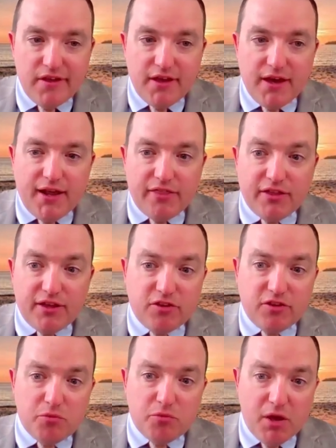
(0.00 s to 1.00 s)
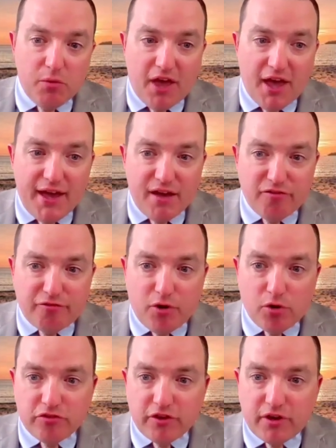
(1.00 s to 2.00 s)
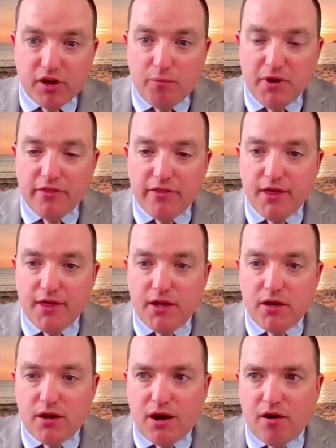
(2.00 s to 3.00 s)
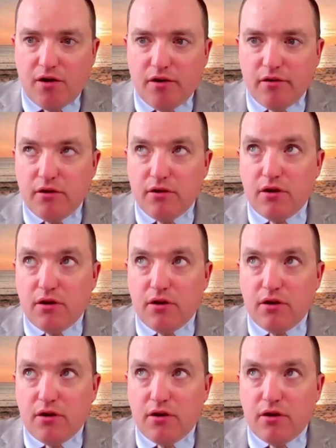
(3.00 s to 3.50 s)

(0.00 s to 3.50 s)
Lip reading: And I think sometimes I have folks that come in that aren't,